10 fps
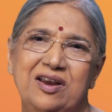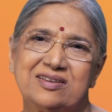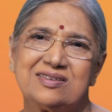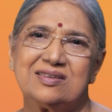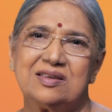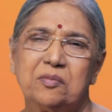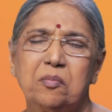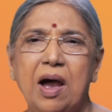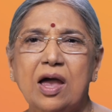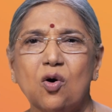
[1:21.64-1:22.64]
friends,
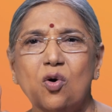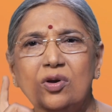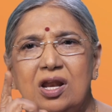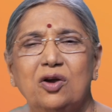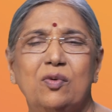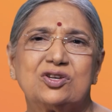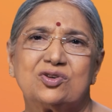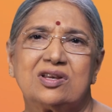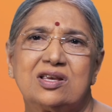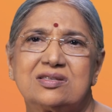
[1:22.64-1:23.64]
my only
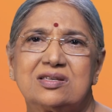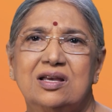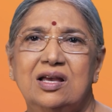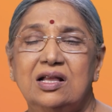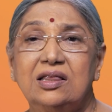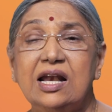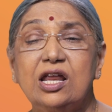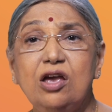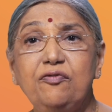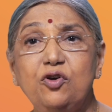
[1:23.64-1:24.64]
question is
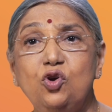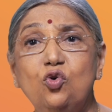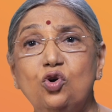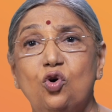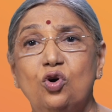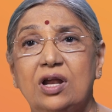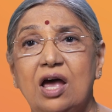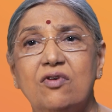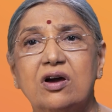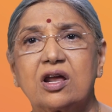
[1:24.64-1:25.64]
that if you don't
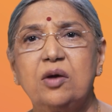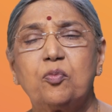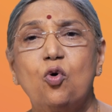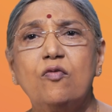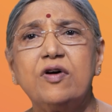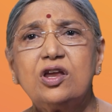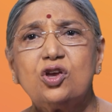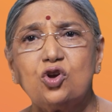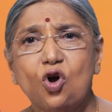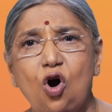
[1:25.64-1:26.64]
have a grip over
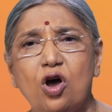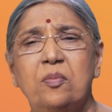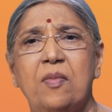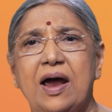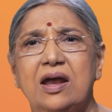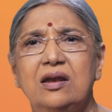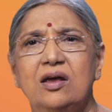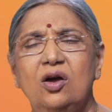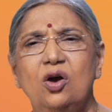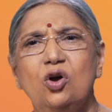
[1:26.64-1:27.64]
your mind,
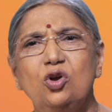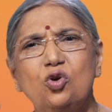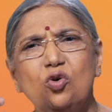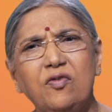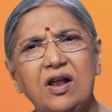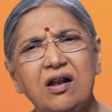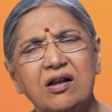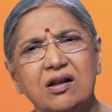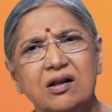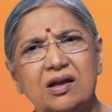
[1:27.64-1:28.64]
you
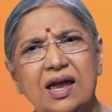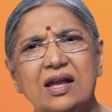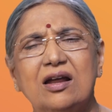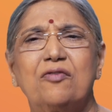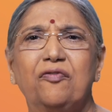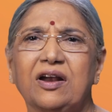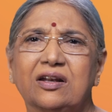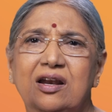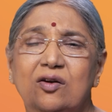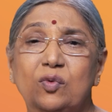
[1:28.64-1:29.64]
will get
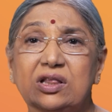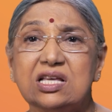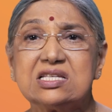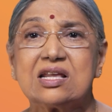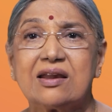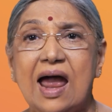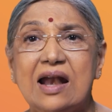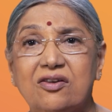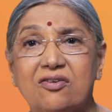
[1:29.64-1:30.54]
affected with this rat